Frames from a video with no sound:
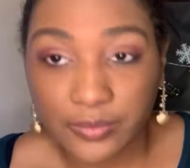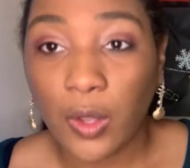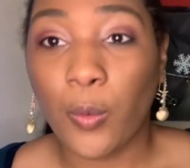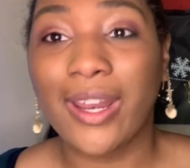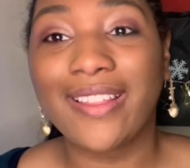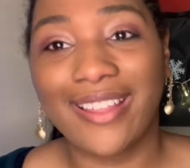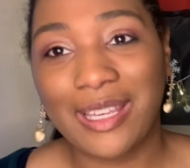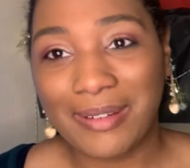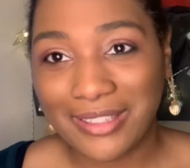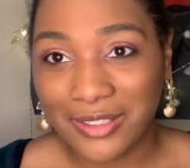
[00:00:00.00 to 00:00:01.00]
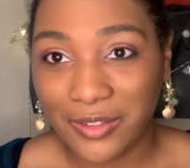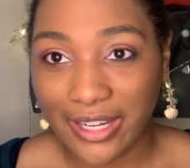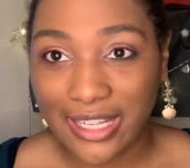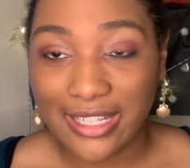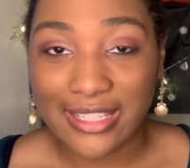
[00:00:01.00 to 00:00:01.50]
What I like about the
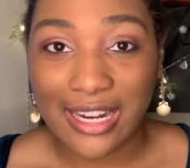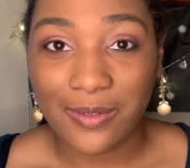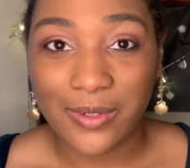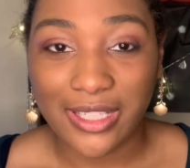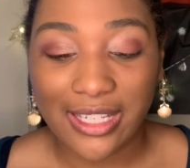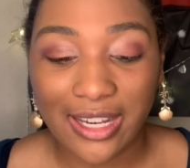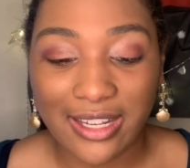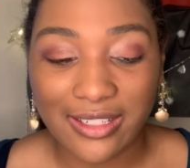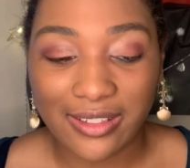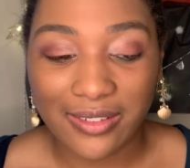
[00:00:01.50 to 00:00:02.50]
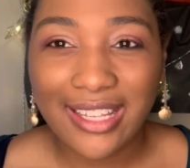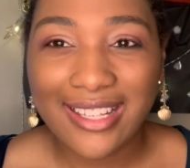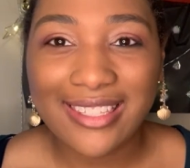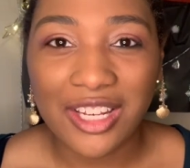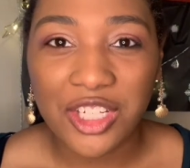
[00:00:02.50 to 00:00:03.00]
green is that it really kind of
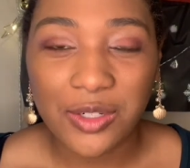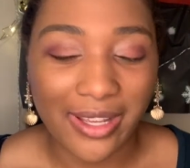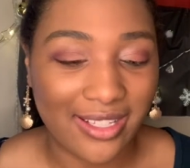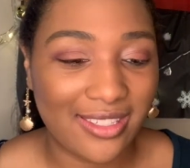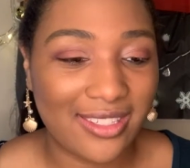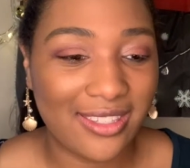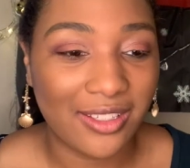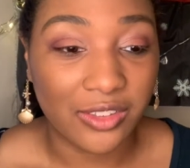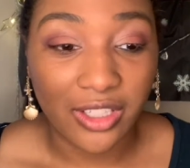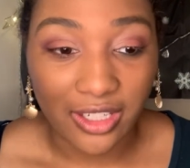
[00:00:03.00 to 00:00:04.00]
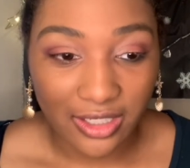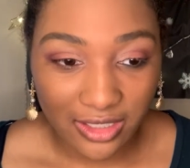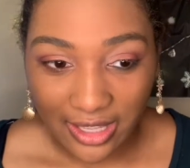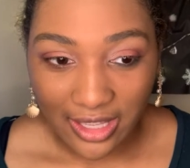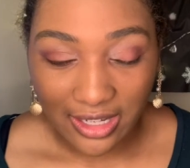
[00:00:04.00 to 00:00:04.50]
accentuates the look,
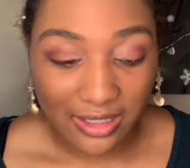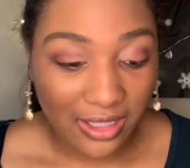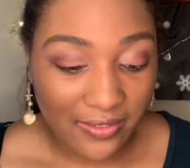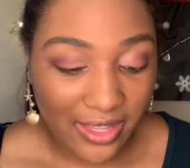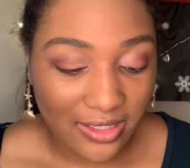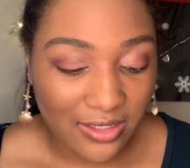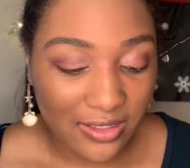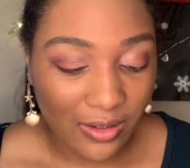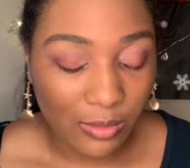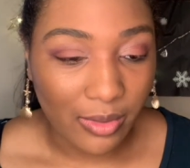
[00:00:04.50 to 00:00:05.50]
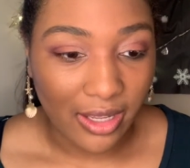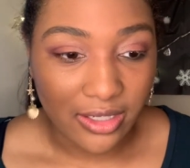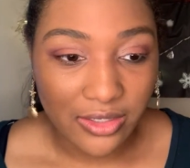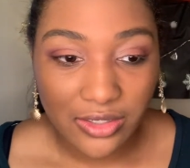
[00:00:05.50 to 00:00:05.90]
and I love that so much.